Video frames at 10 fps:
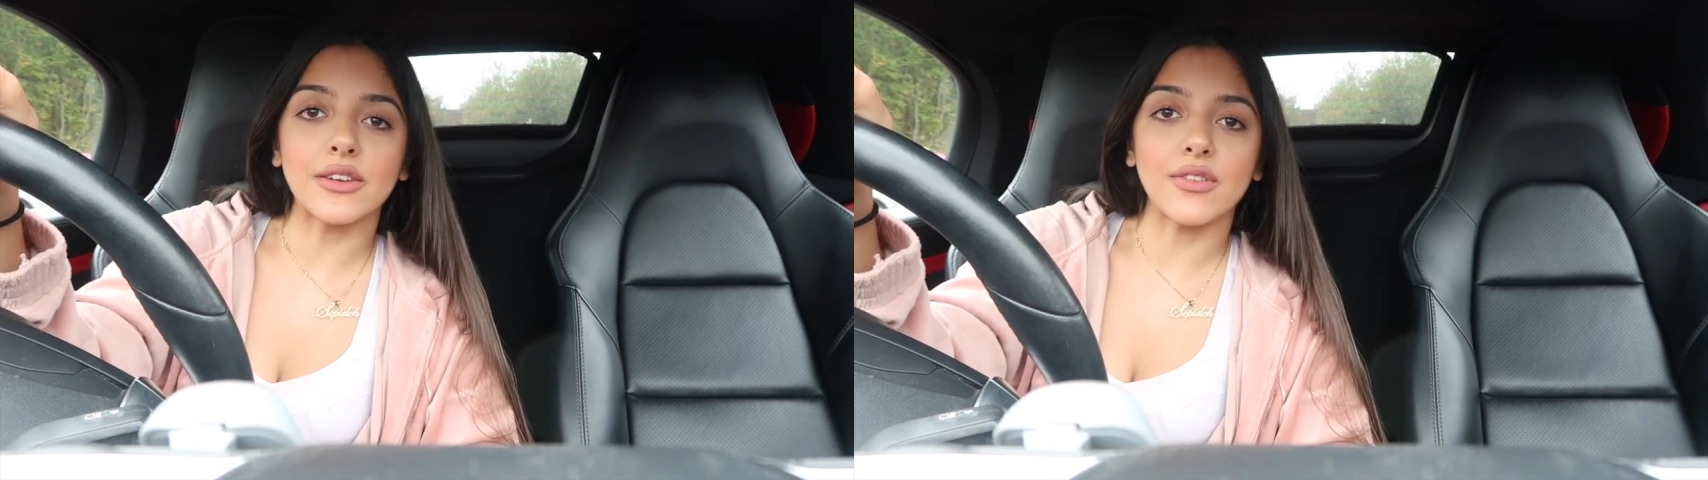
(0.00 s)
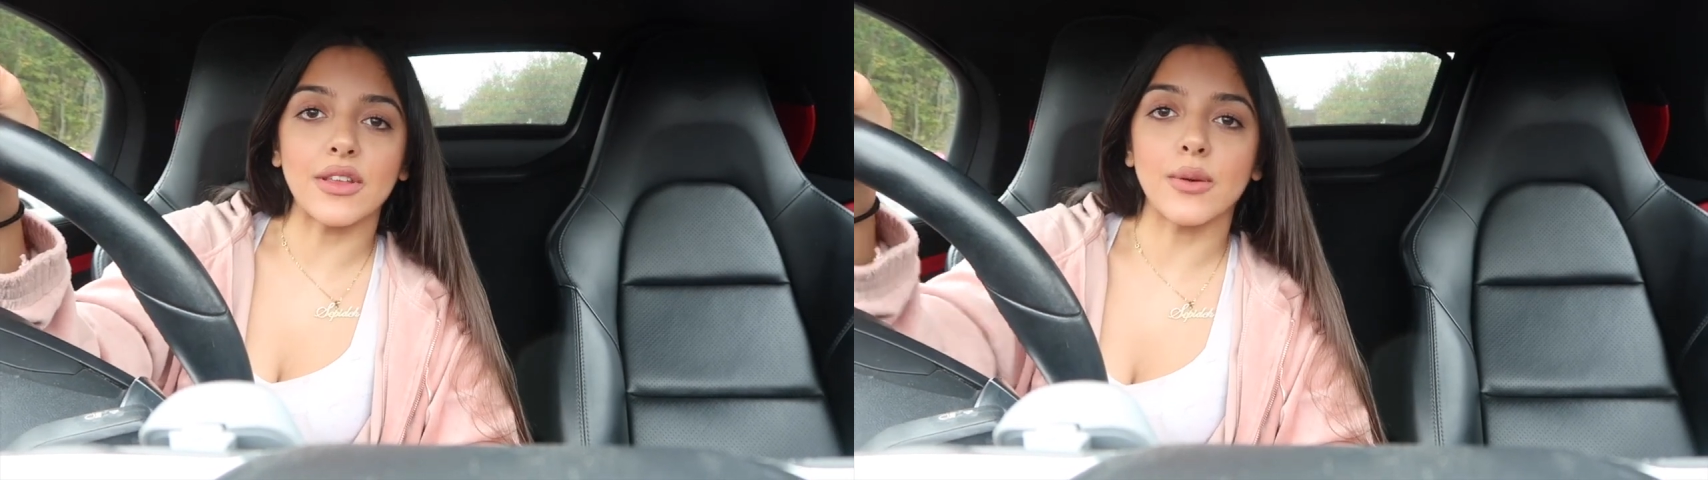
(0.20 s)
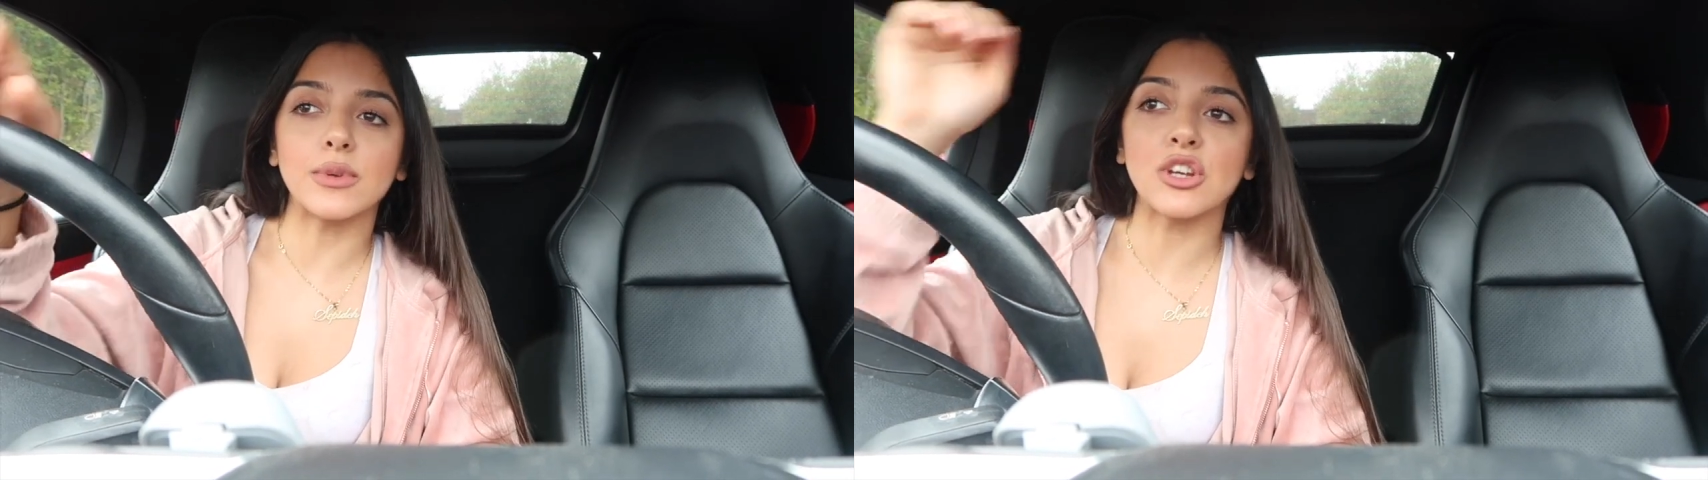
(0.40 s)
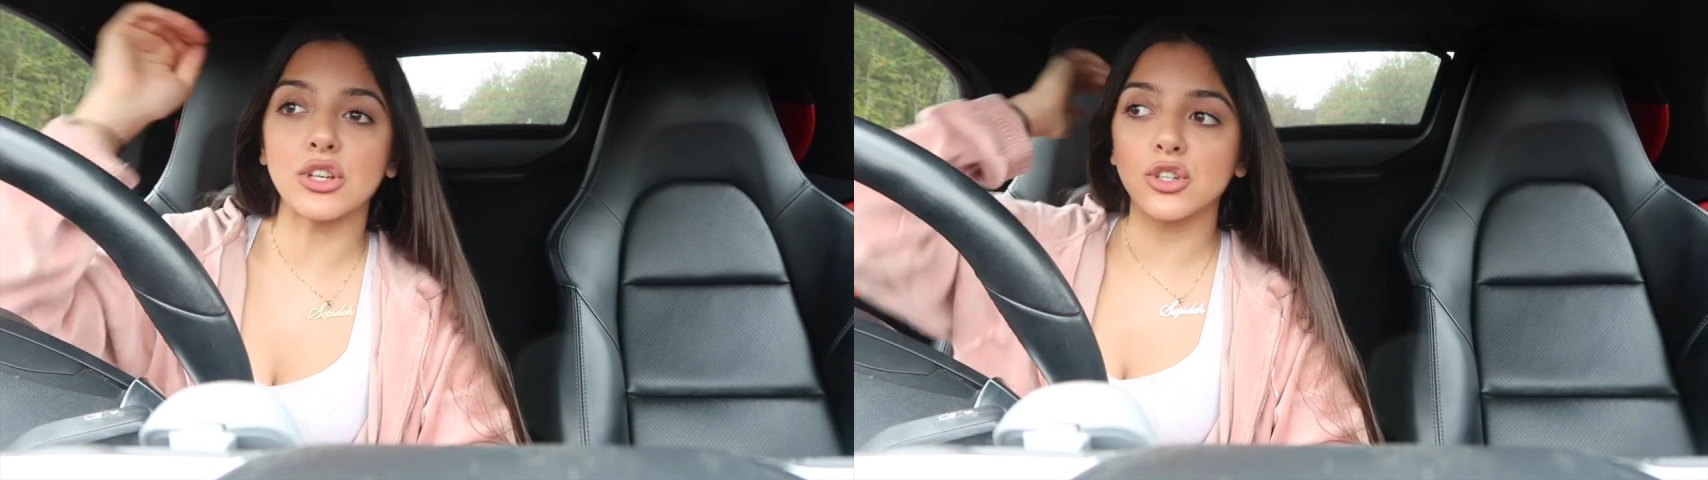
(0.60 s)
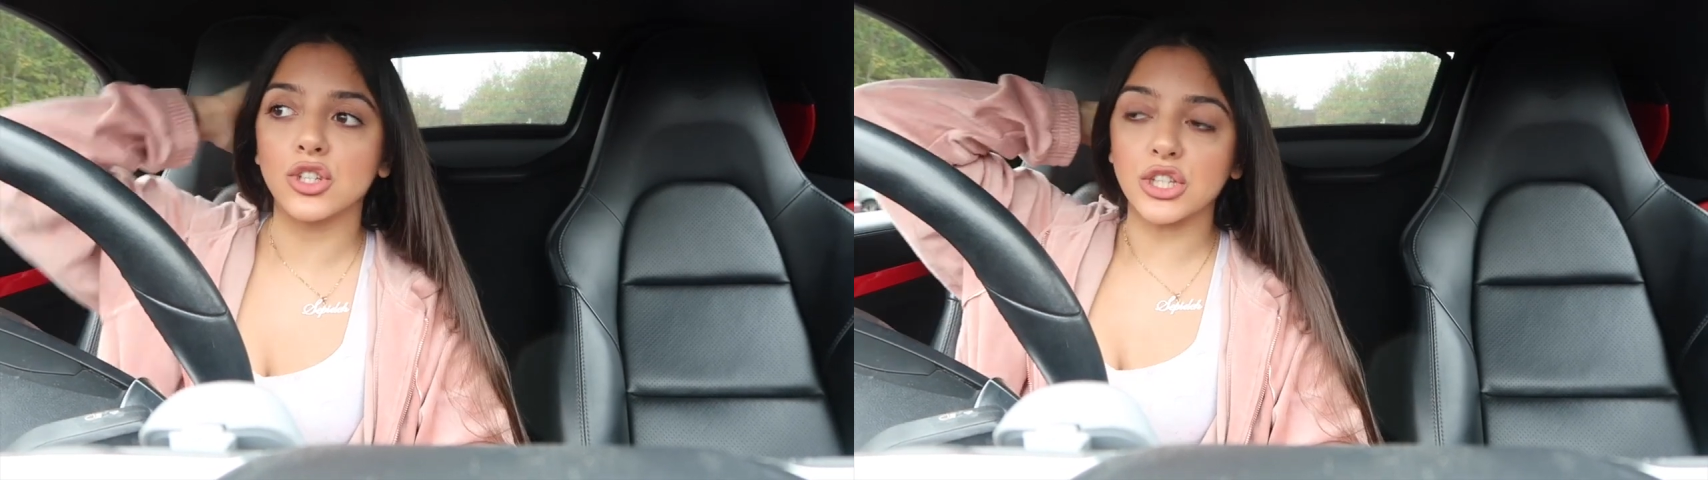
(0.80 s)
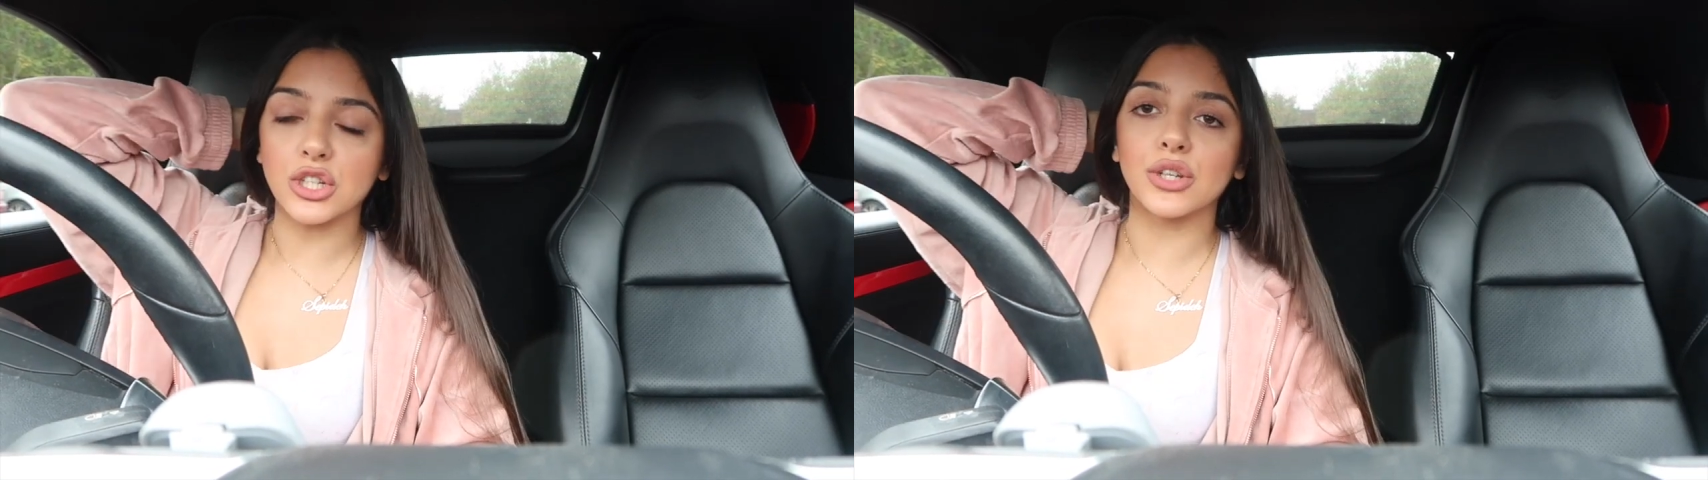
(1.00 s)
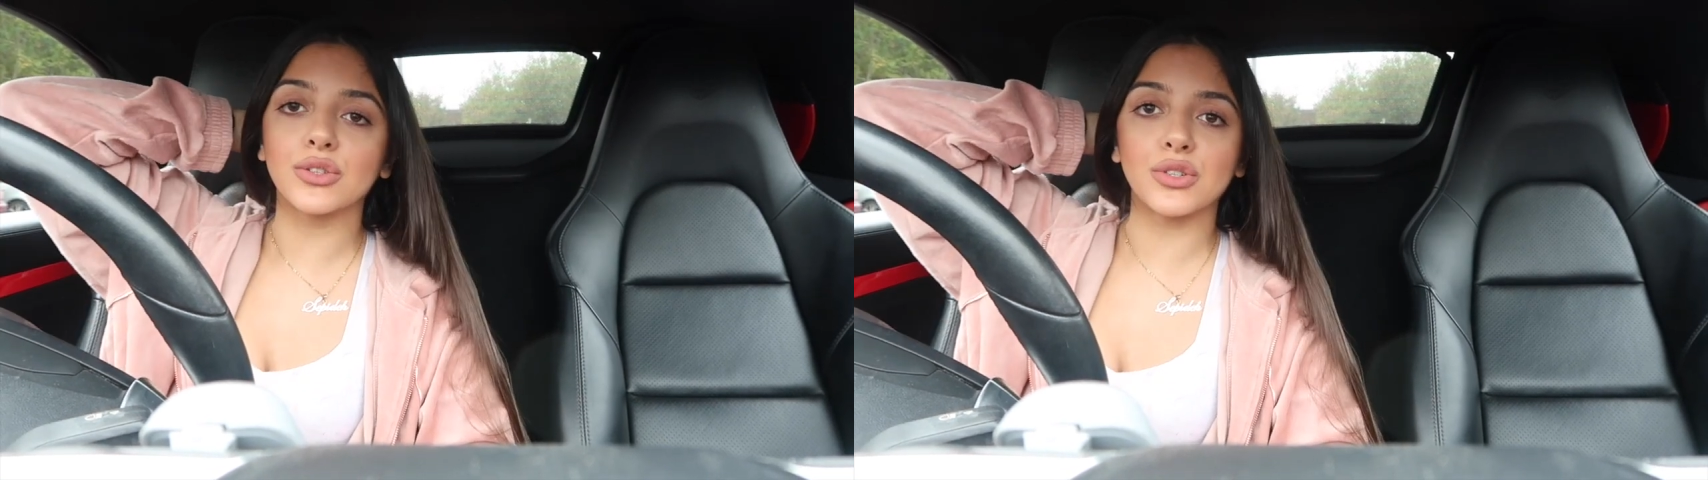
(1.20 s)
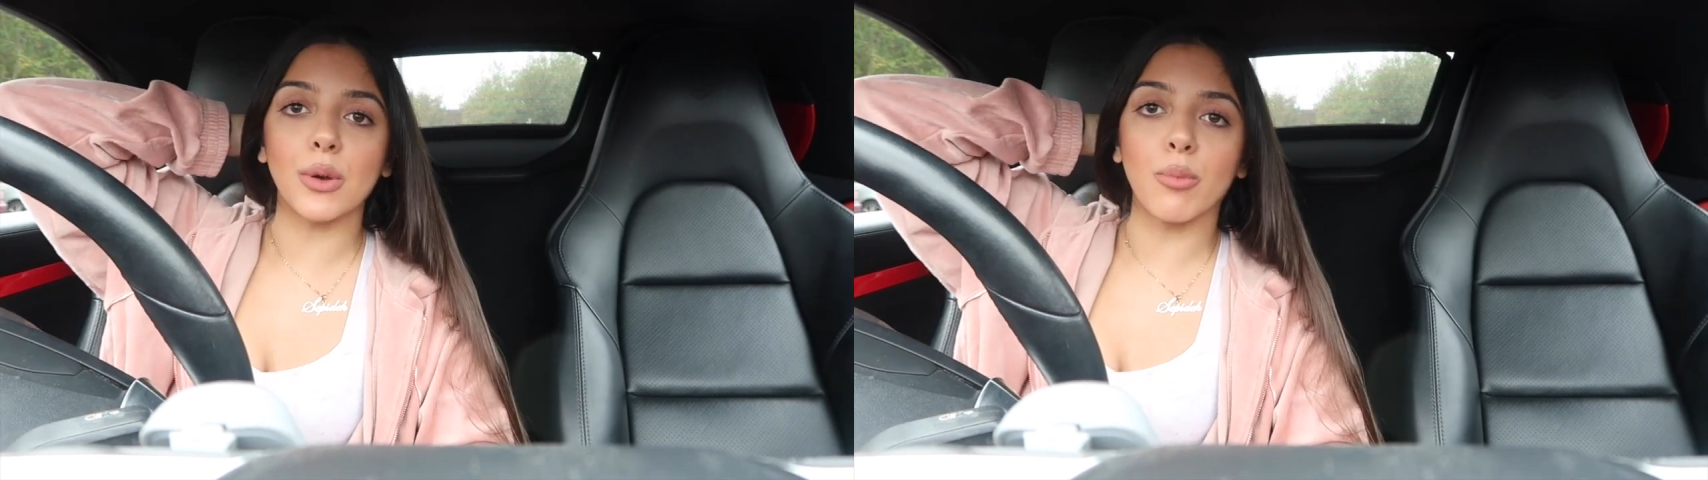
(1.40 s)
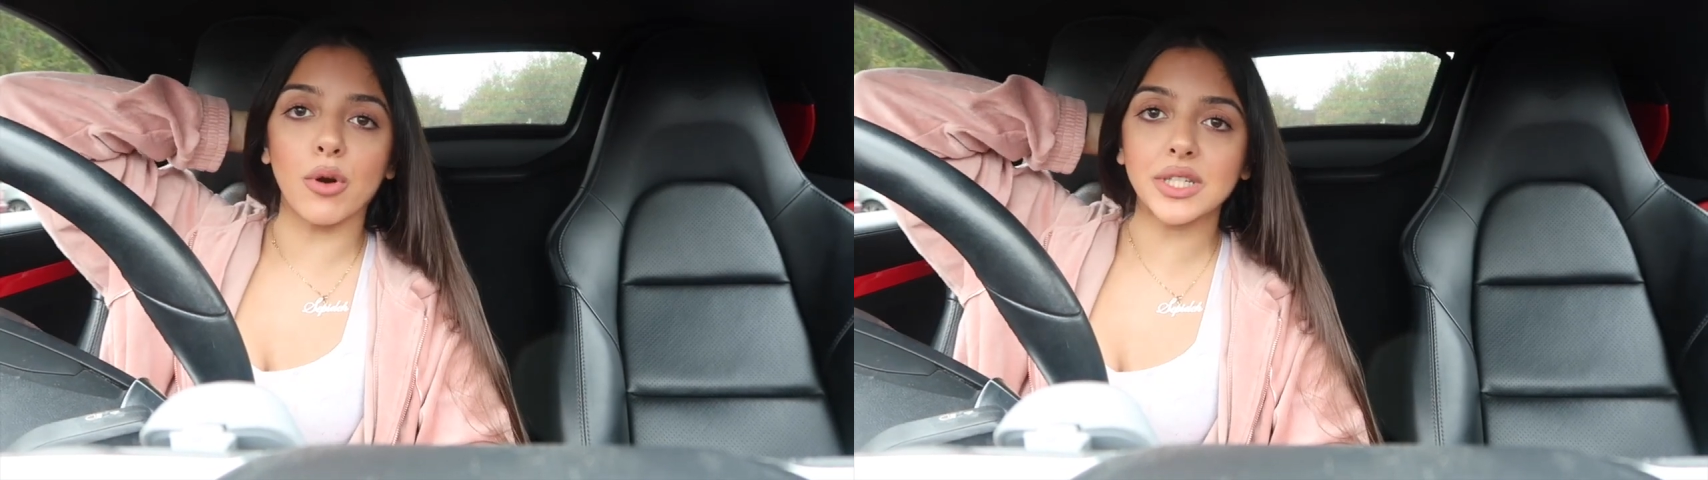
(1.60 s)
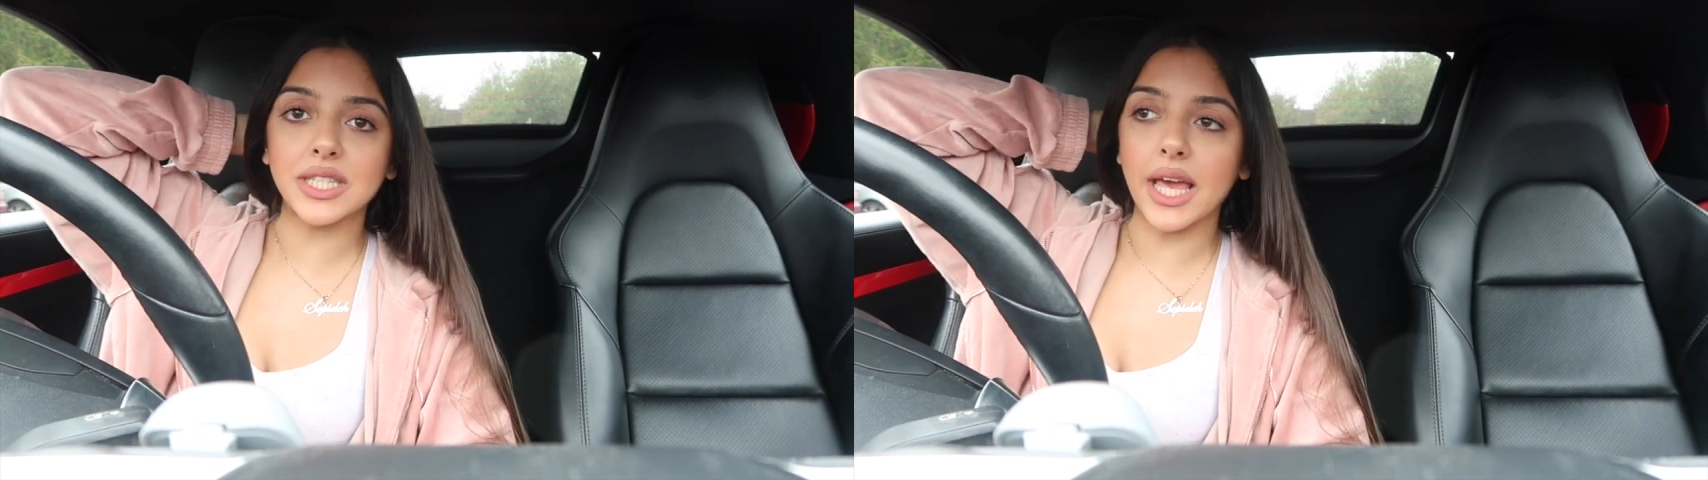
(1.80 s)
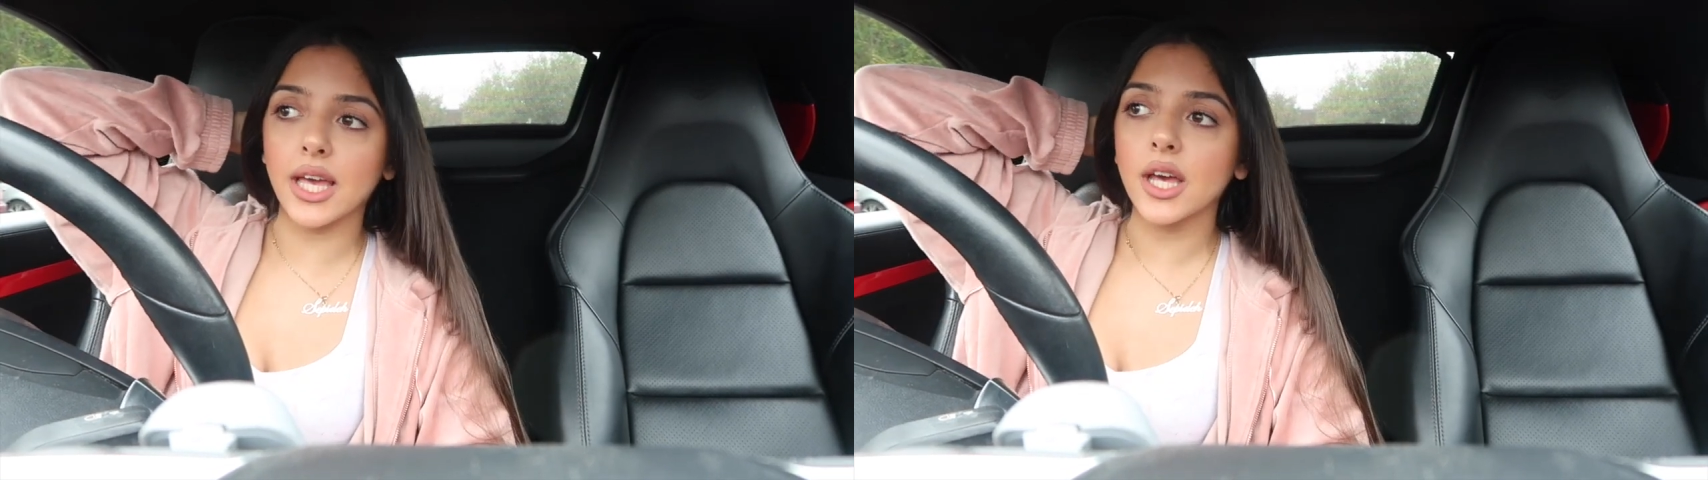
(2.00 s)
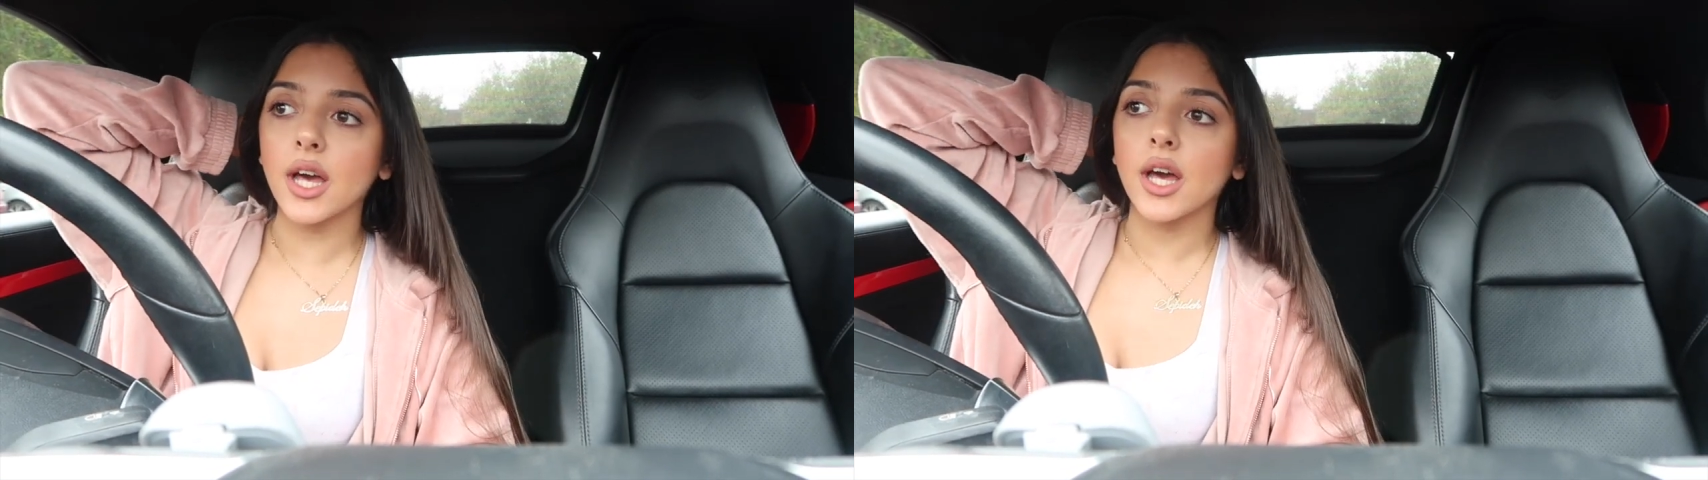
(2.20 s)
different that we don't usually do, so boxing.